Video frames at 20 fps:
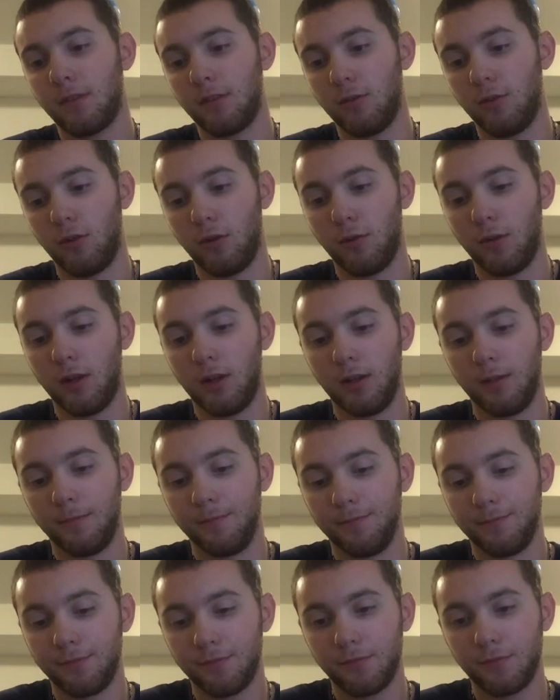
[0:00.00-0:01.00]
all uh,
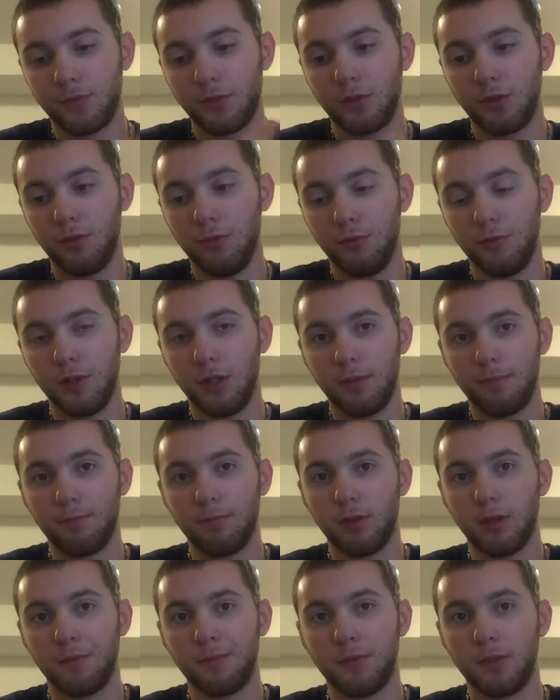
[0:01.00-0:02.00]
tuned
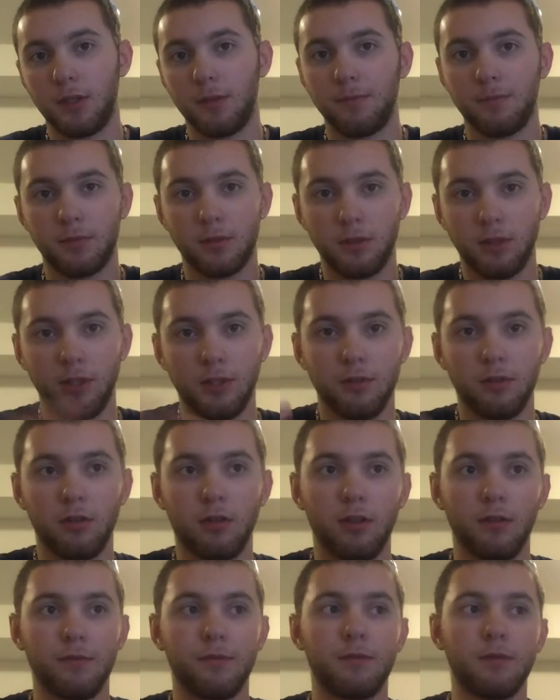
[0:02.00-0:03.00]
up, prepped up, cleaned
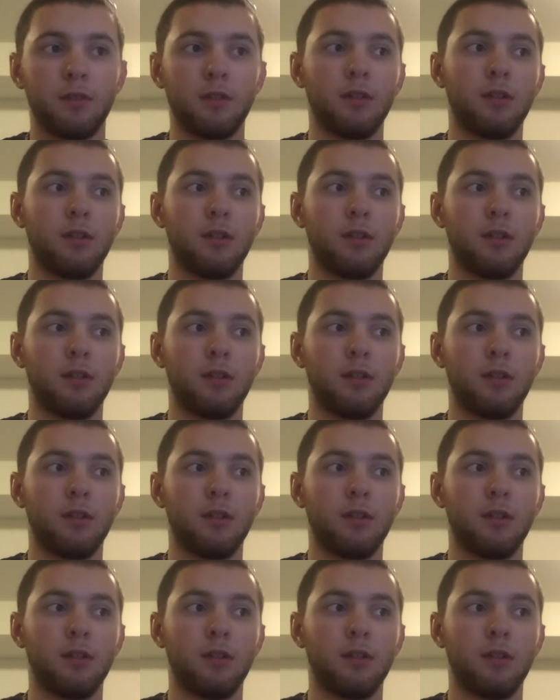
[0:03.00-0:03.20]
off,